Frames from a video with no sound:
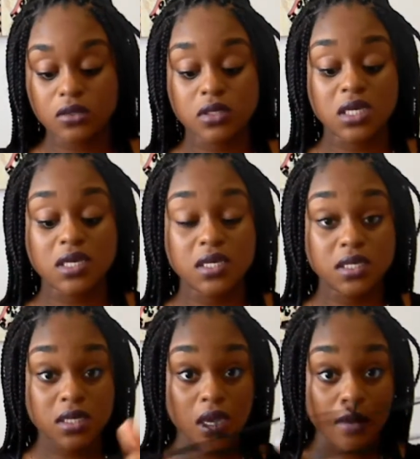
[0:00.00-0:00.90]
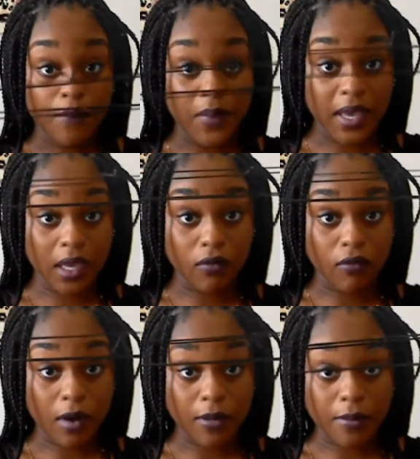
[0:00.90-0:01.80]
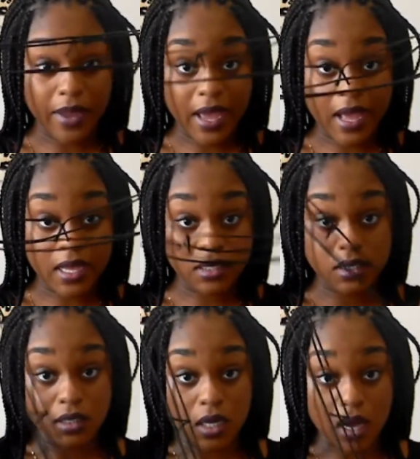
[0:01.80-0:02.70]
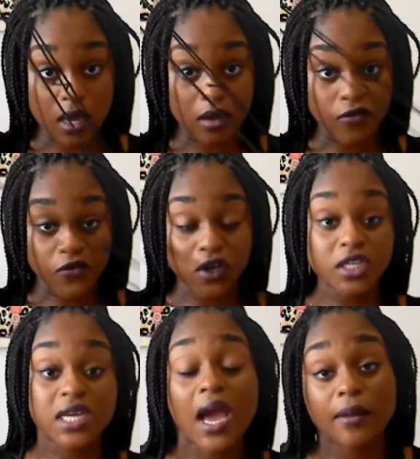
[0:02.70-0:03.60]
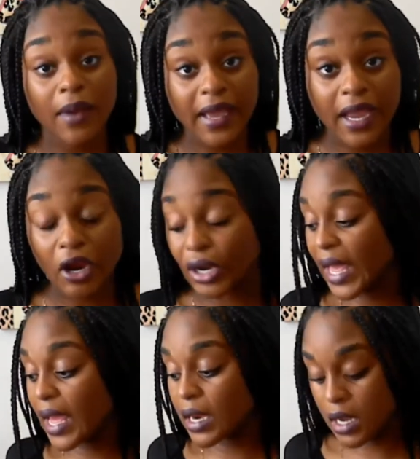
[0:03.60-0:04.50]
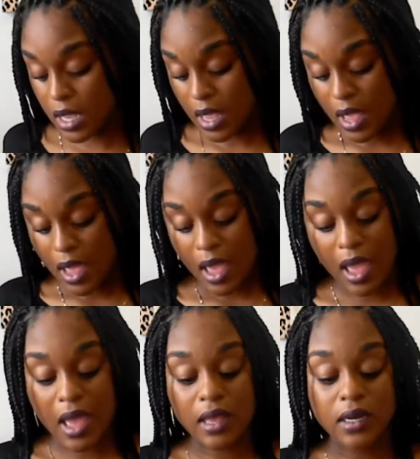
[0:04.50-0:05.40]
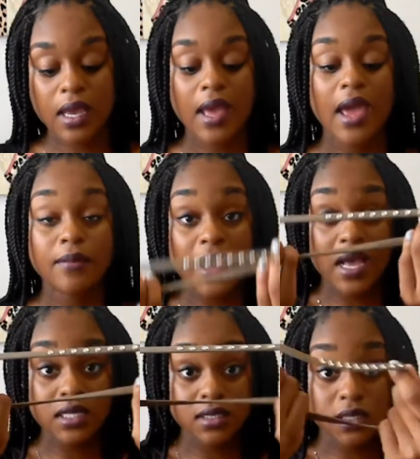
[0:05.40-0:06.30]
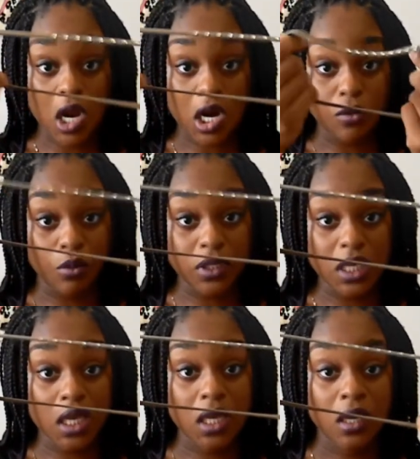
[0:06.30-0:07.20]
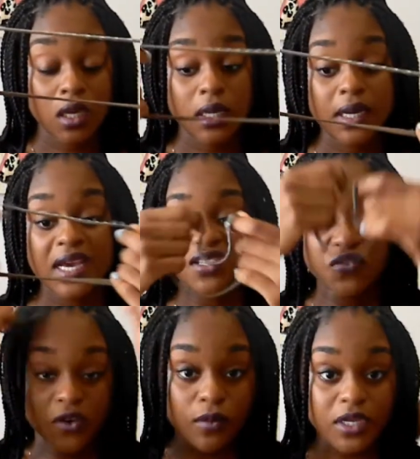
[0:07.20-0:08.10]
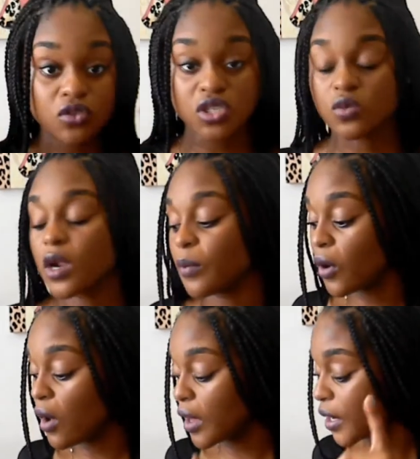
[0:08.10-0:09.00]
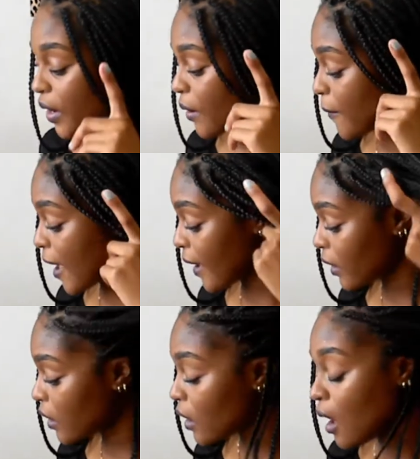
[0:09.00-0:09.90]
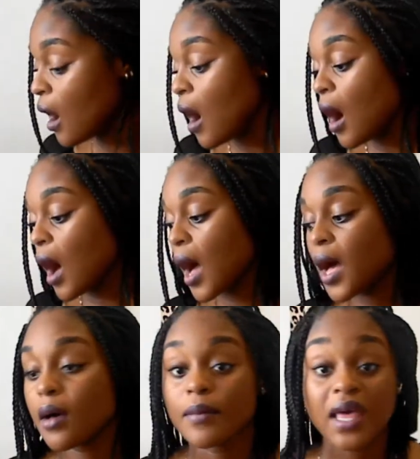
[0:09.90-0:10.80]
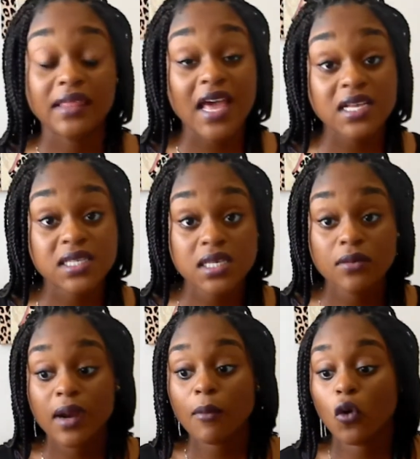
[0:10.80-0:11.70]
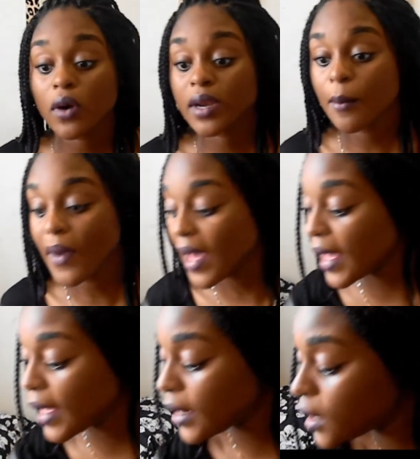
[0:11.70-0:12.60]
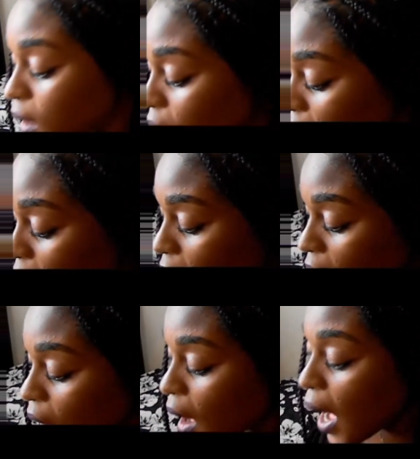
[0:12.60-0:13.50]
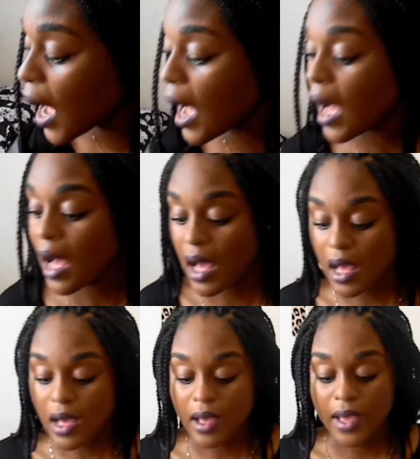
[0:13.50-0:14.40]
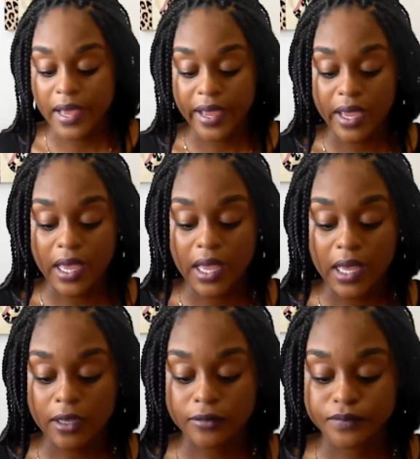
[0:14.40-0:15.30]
use these big rubber bands for tying back hair again, and headbands are really nice for when you just want to pull all your hair back. And lastly, when I'm going to bed, I